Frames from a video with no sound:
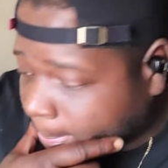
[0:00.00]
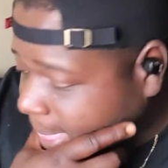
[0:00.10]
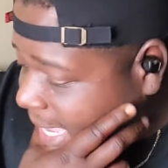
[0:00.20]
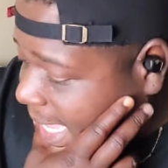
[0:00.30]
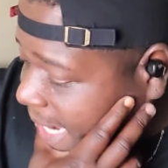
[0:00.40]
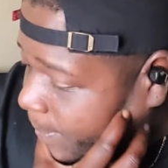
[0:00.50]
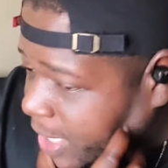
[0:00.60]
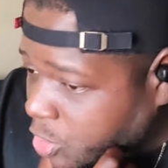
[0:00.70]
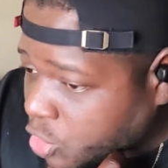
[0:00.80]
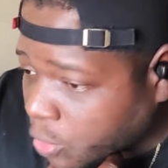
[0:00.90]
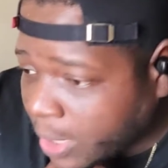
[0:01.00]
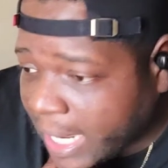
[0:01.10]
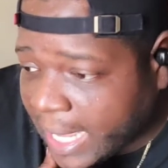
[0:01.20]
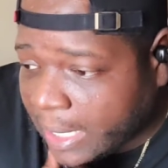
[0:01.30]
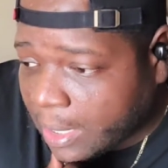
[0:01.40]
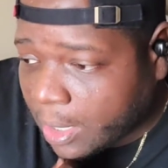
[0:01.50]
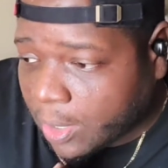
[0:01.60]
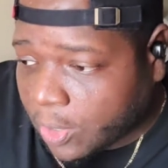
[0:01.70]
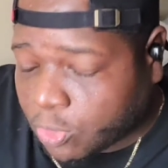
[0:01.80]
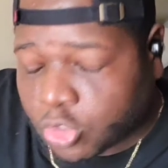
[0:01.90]
They got to make sure that
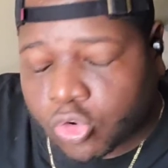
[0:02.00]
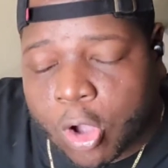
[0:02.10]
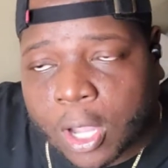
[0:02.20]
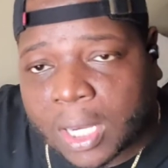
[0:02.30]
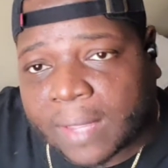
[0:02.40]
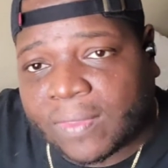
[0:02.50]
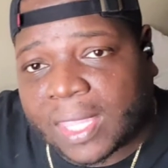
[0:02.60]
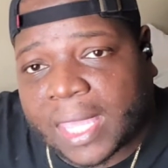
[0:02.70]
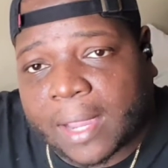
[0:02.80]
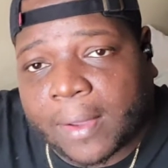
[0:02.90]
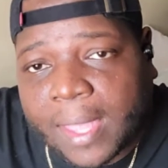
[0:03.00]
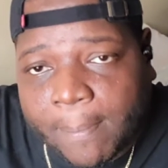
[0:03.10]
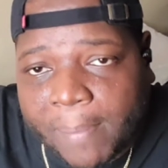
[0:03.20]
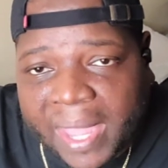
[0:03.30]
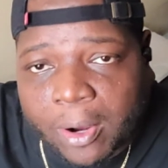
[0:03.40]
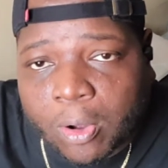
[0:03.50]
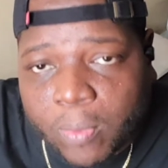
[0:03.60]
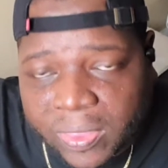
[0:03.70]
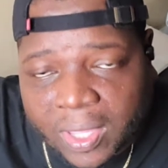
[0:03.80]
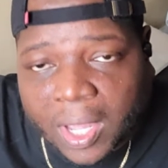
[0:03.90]
you're strong enough to carry a barrel
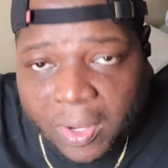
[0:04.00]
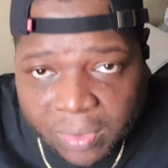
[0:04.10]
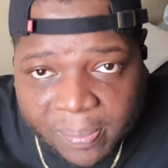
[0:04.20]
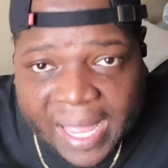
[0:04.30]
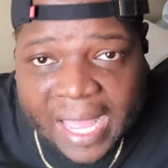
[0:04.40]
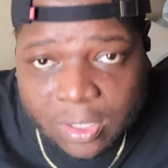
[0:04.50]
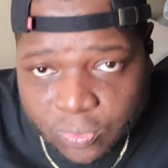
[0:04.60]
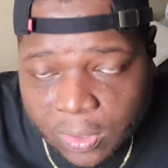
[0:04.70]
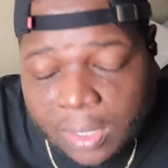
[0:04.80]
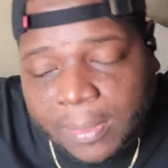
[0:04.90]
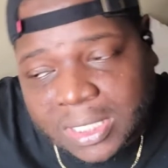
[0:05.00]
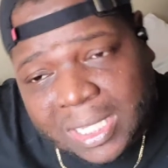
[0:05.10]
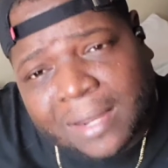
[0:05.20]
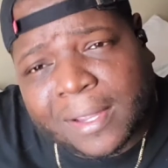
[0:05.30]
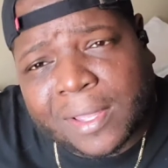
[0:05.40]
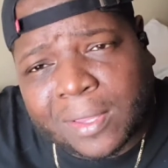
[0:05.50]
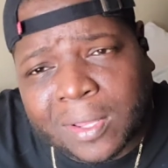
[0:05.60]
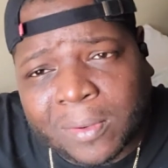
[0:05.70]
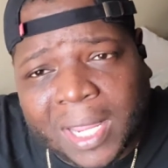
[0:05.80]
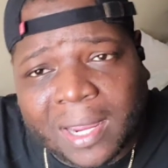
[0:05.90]
with 100 pounds worth of material
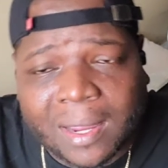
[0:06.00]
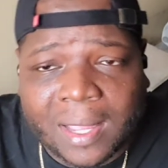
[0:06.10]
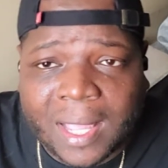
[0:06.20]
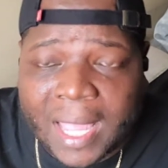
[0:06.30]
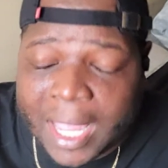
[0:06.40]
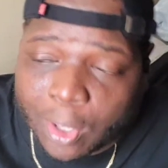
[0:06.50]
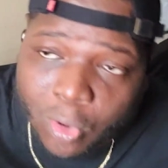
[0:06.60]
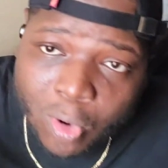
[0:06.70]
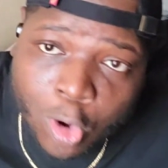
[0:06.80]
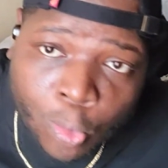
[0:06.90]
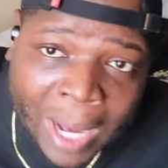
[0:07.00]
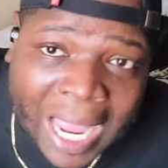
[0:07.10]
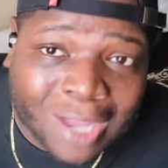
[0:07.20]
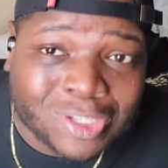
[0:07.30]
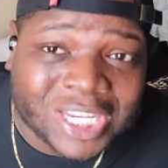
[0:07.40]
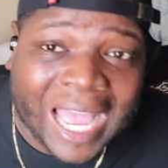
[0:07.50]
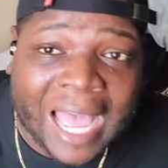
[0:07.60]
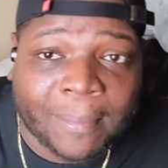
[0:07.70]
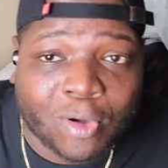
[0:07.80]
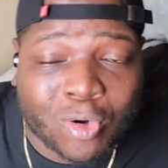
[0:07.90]
on there and go around
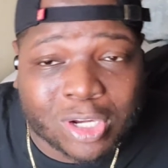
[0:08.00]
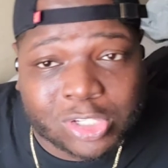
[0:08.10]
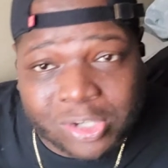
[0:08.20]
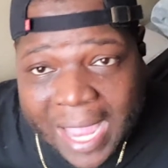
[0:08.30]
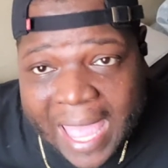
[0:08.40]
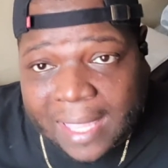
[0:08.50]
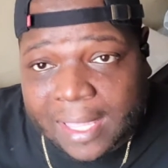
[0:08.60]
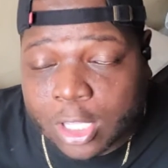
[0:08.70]
job corps track.